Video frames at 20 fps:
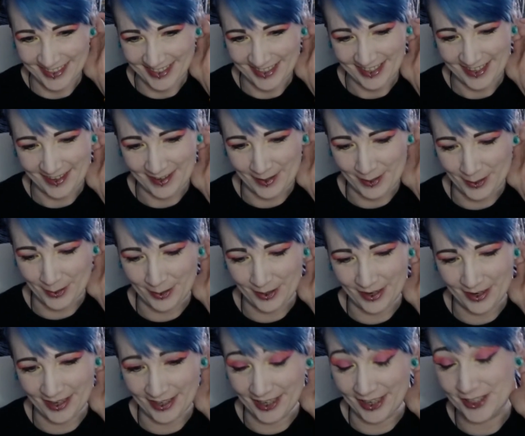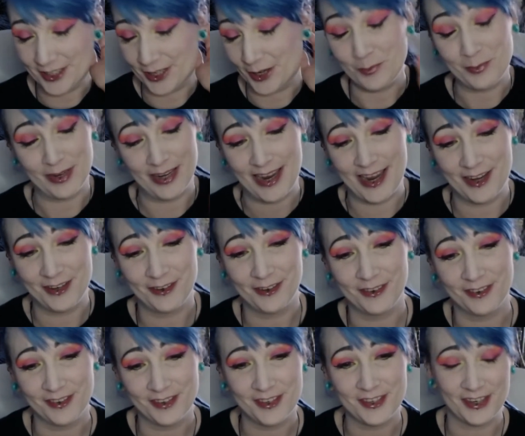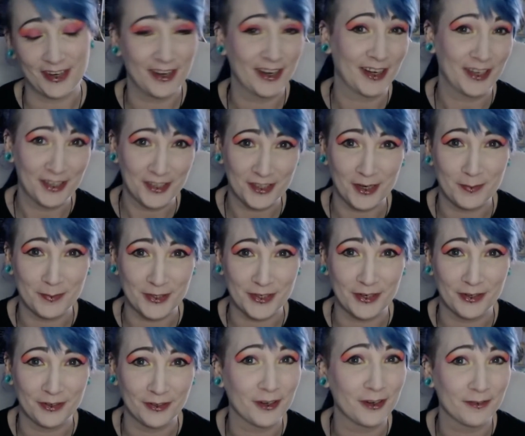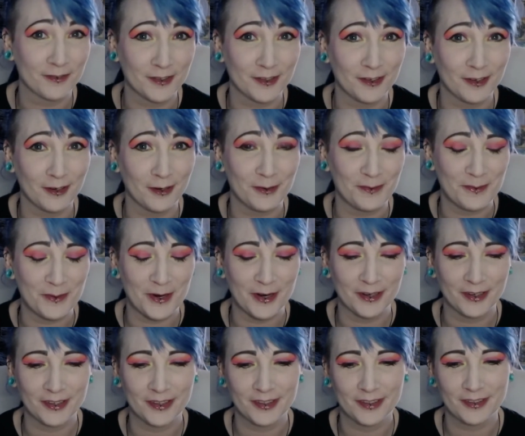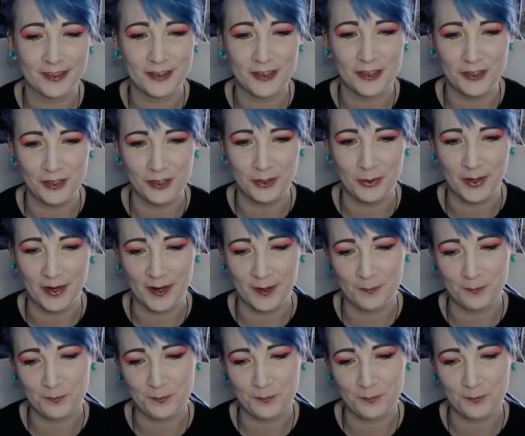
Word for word: uh, and I don't plan on dying anytime soon. I've got a lot of work to do yet.